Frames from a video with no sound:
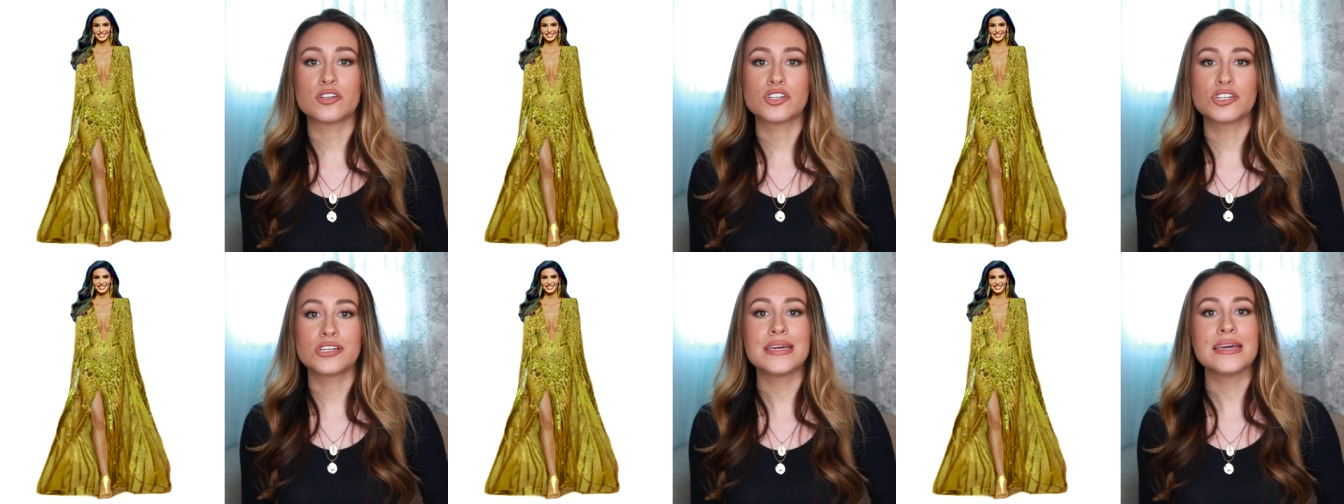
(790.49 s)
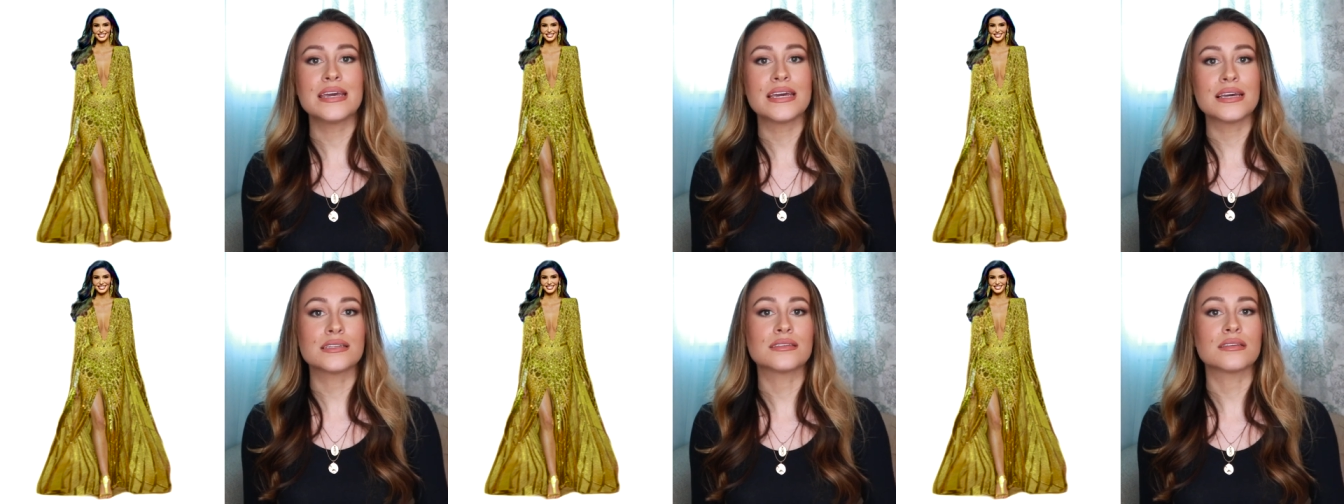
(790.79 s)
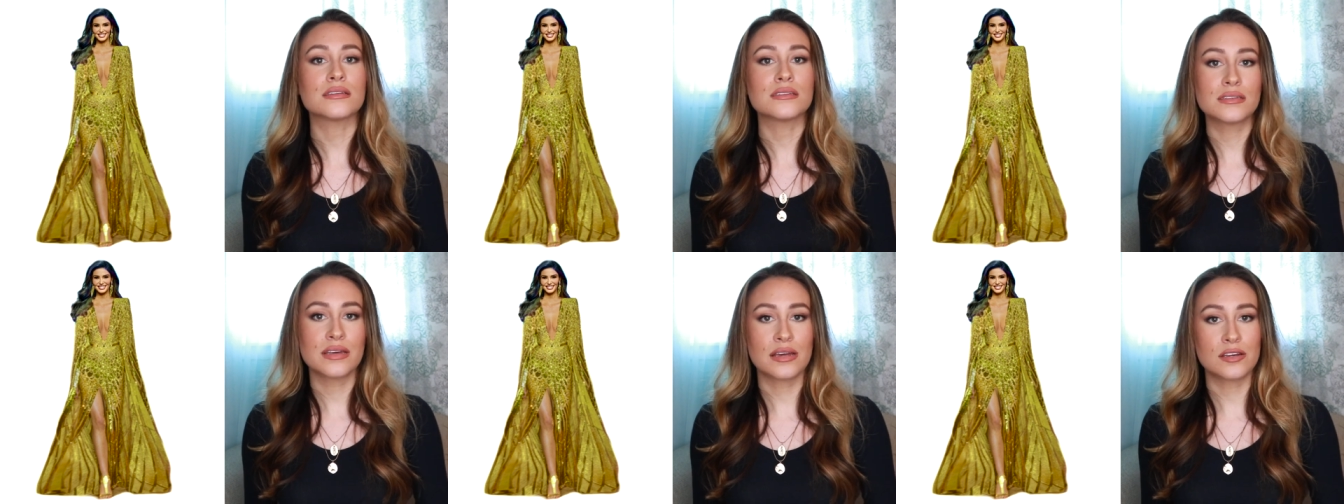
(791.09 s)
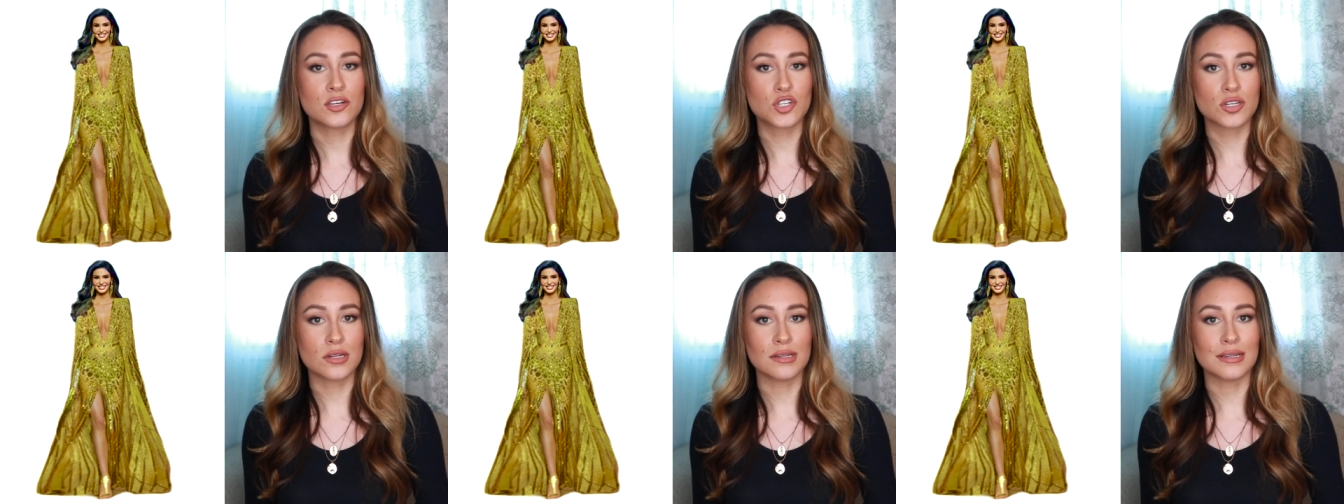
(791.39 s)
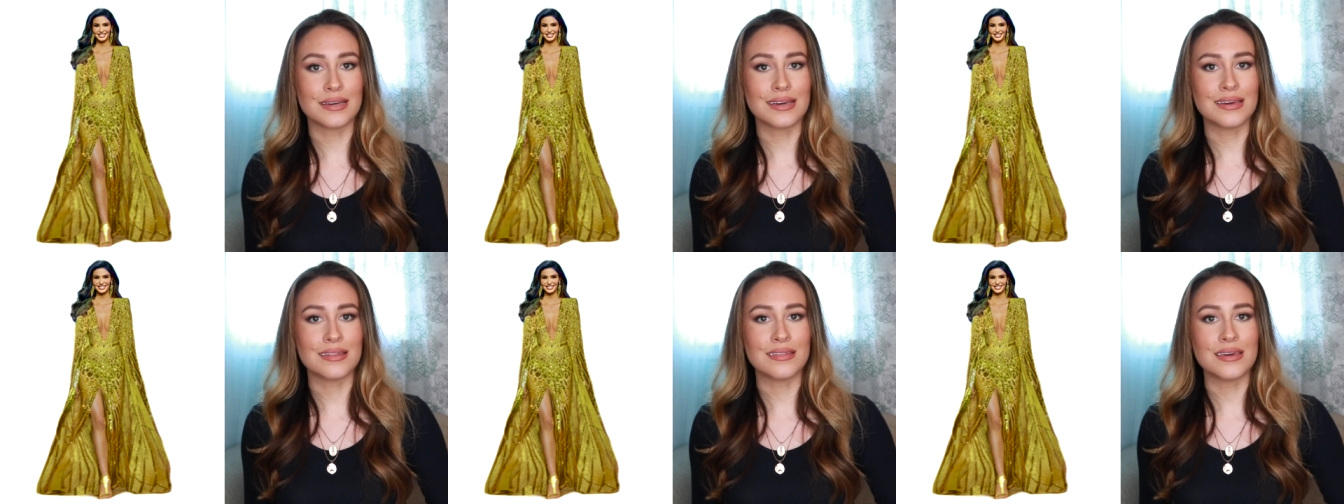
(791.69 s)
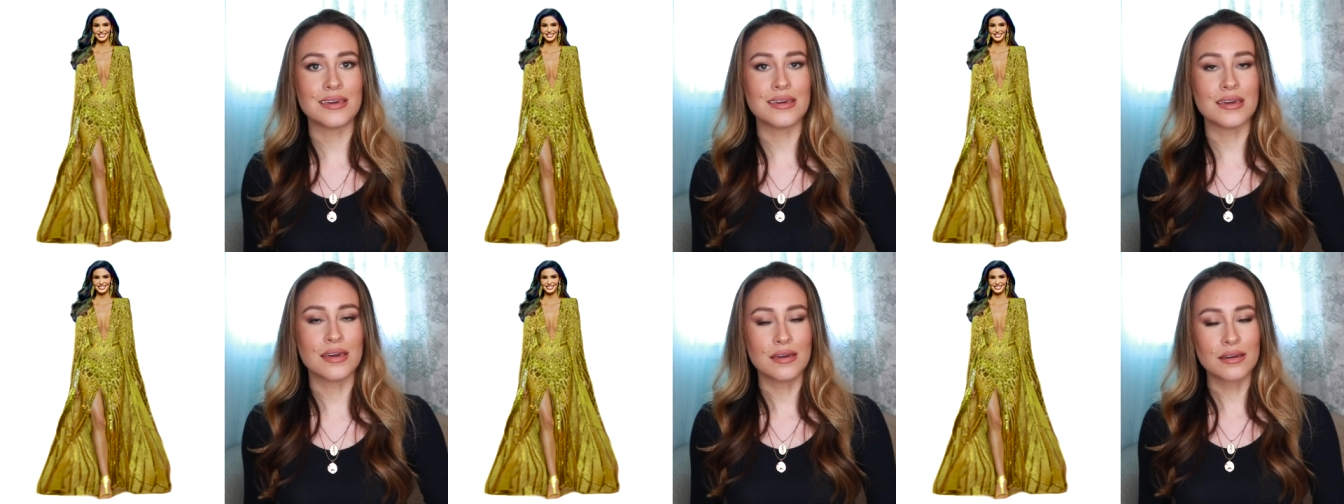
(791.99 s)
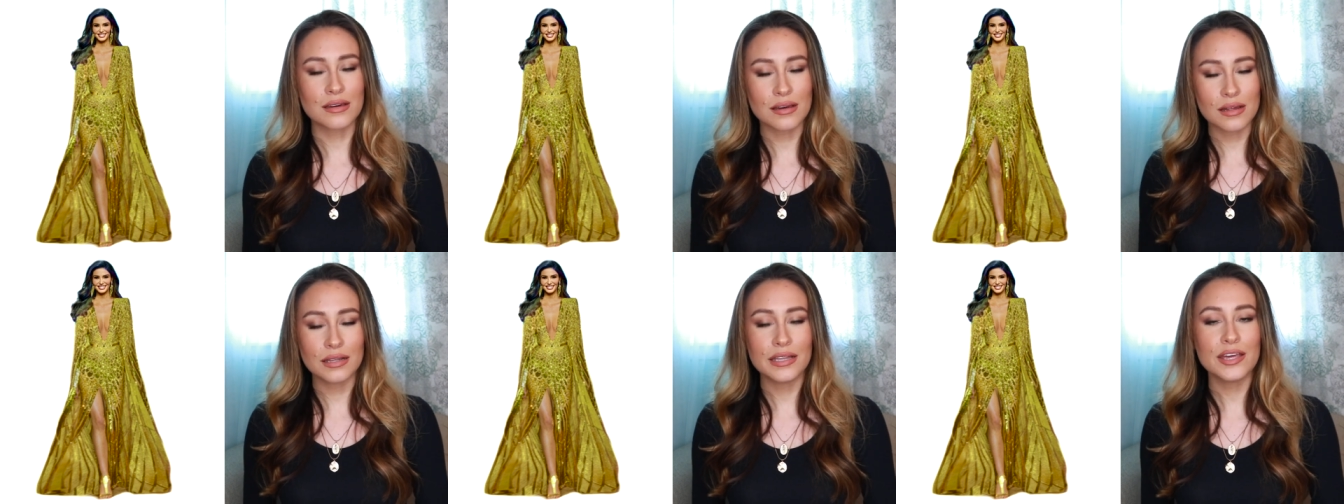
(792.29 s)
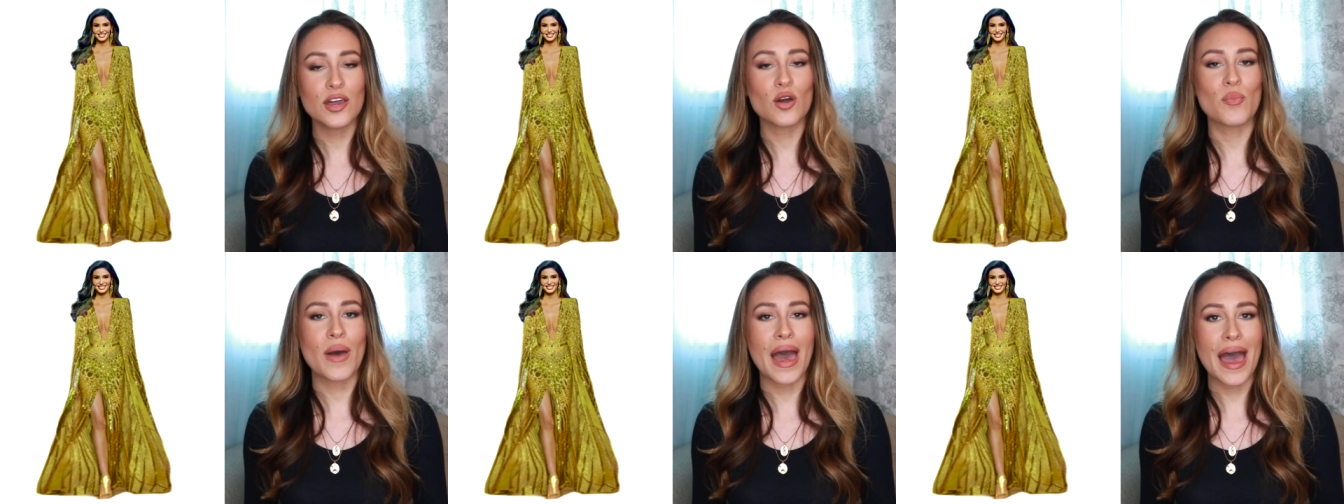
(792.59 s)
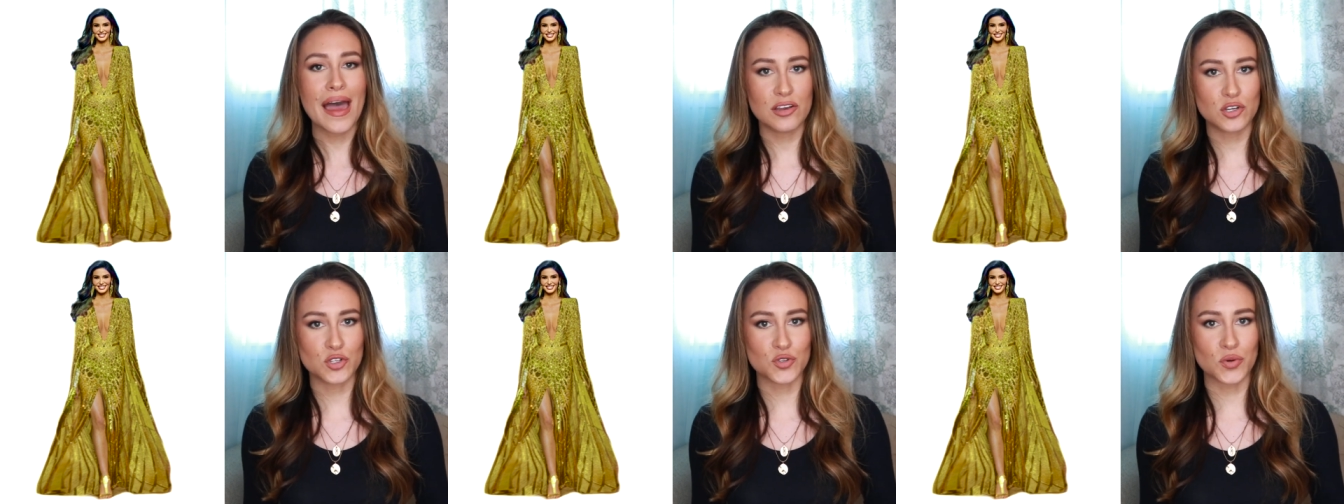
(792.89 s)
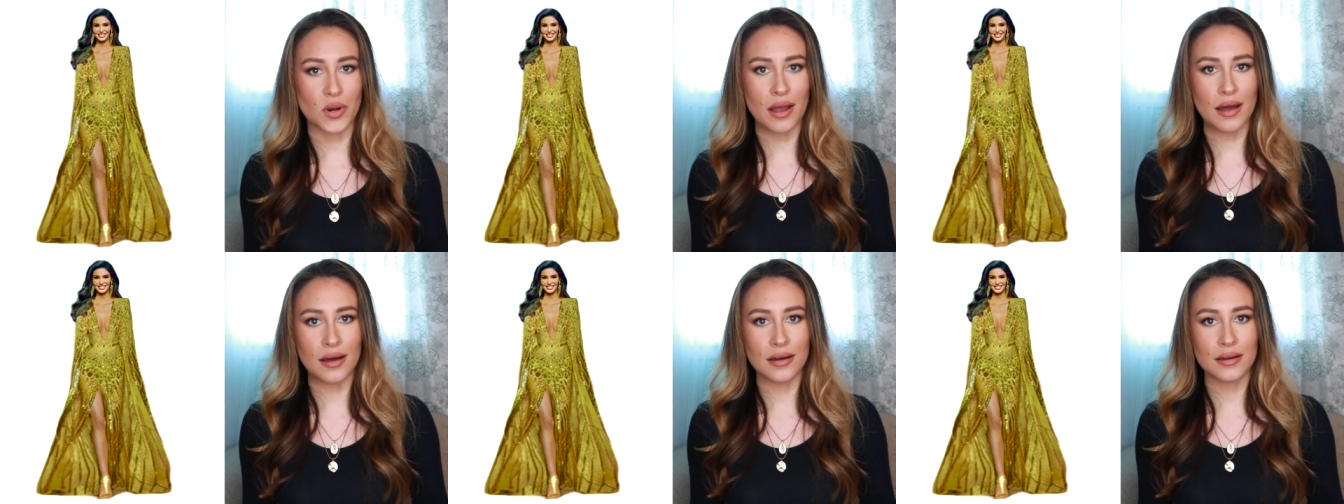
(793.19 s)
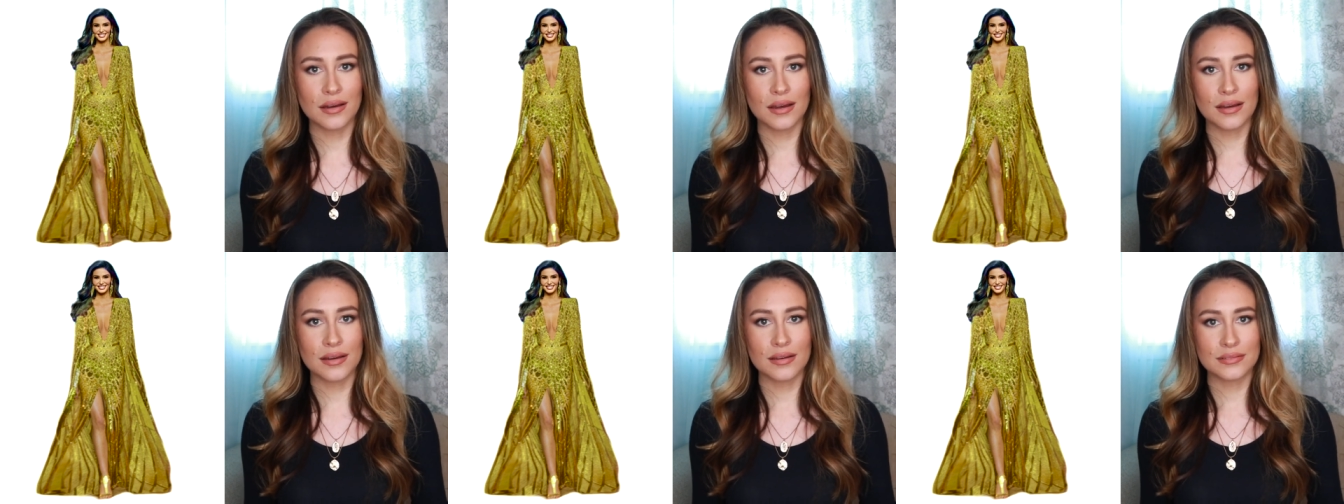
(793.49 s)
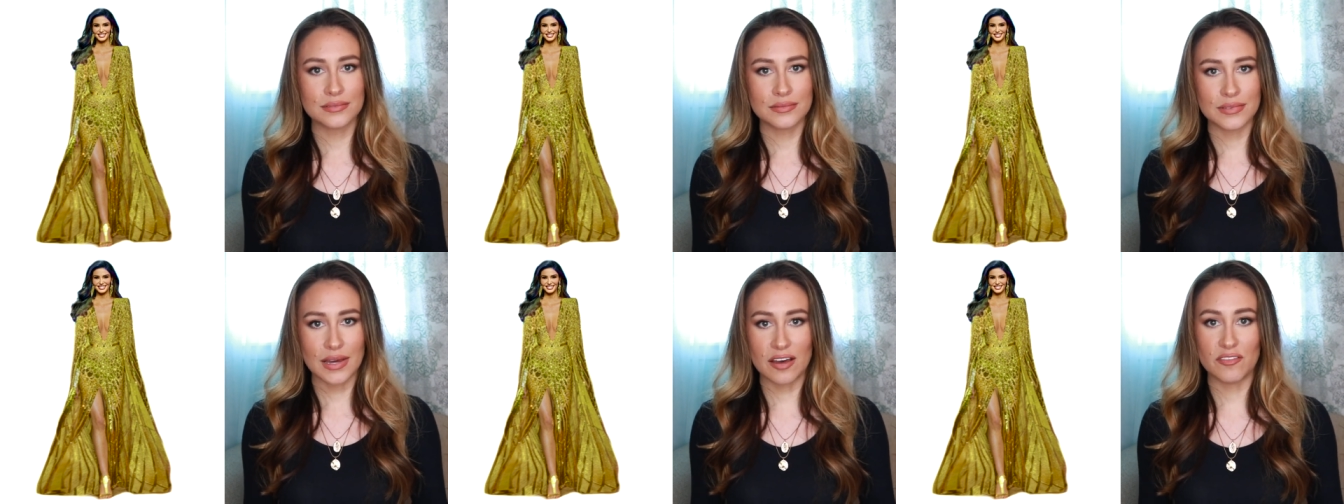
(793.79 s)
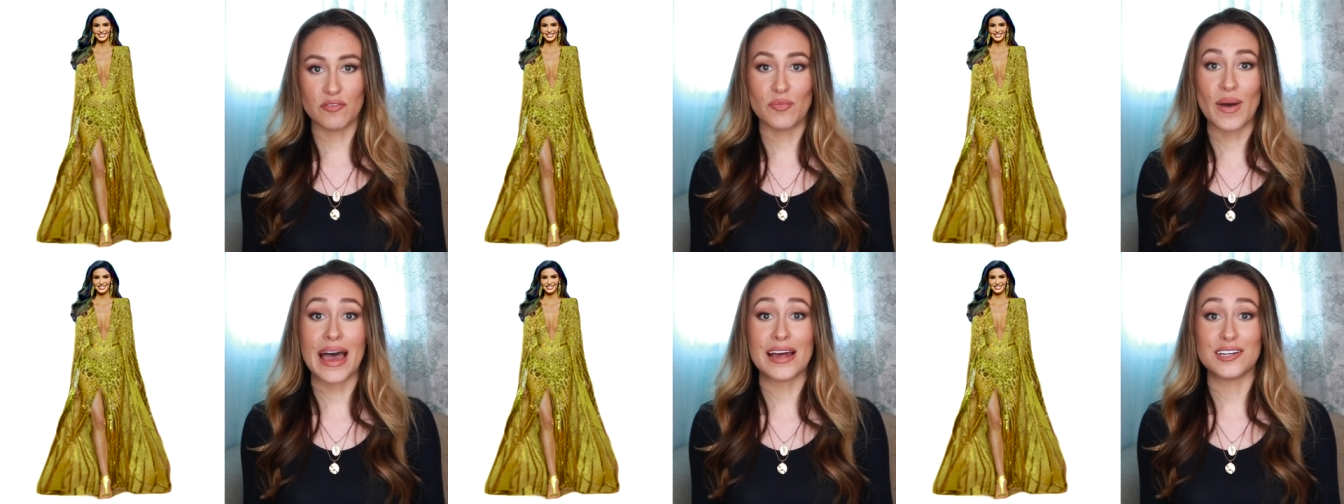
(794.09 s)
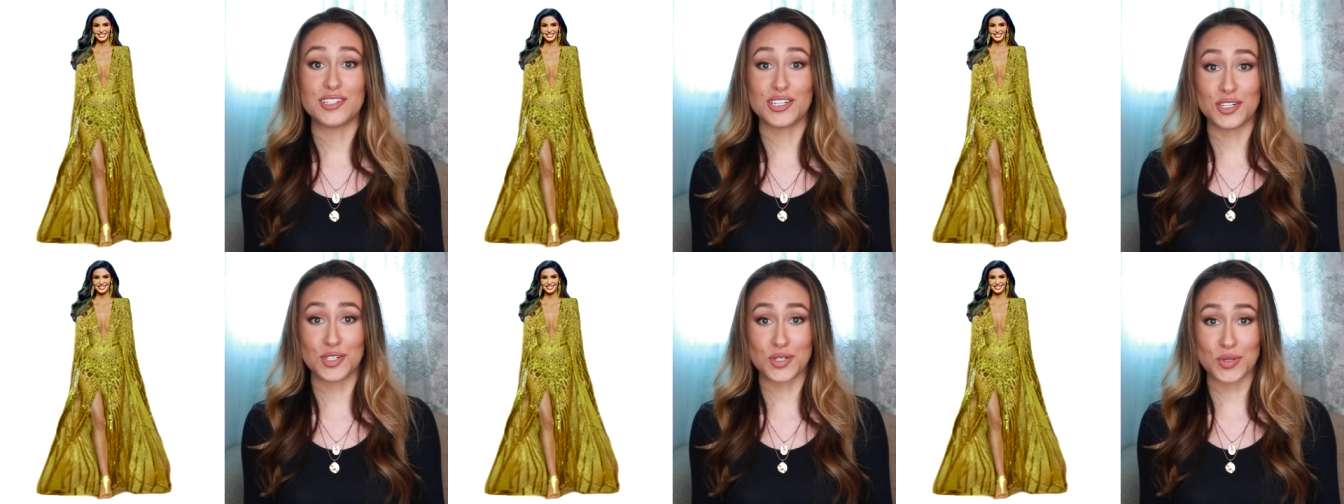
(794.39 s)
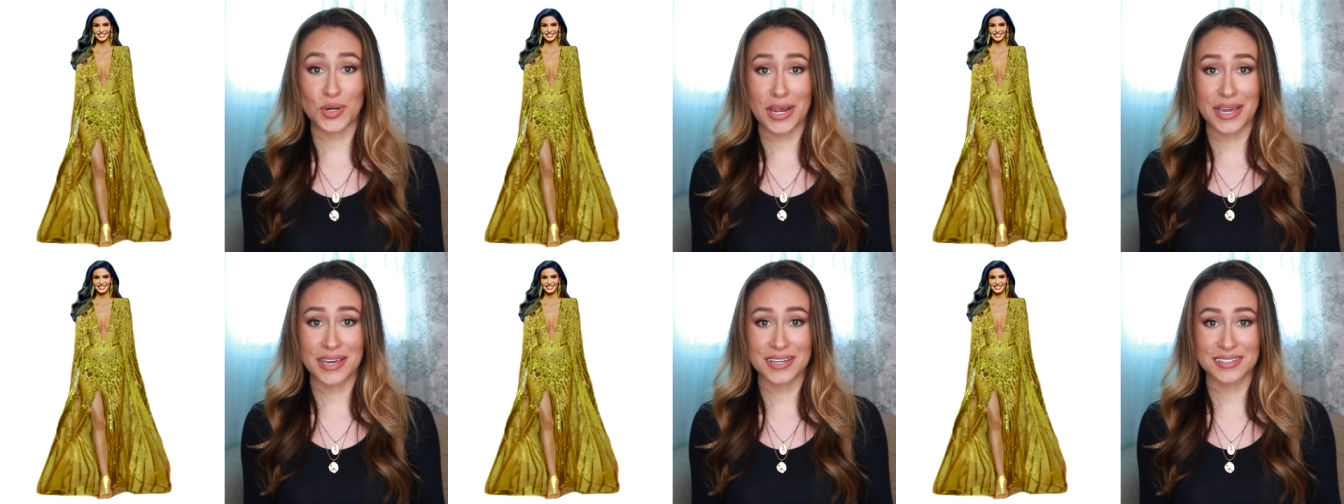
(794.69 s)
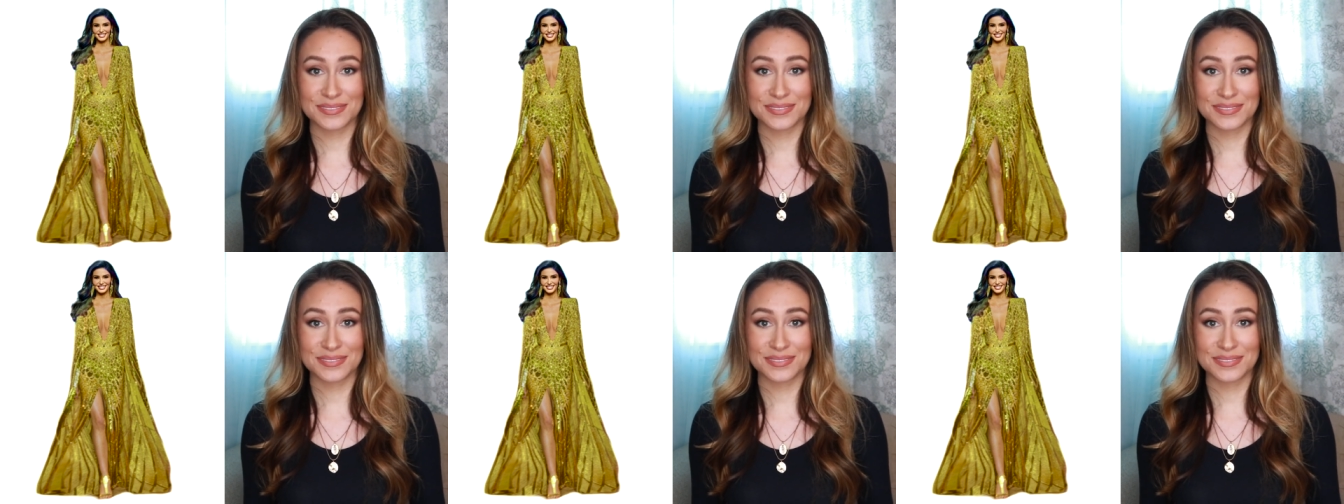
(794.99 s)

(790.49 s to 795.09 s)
she is essentially the Cleopatra of pageantry.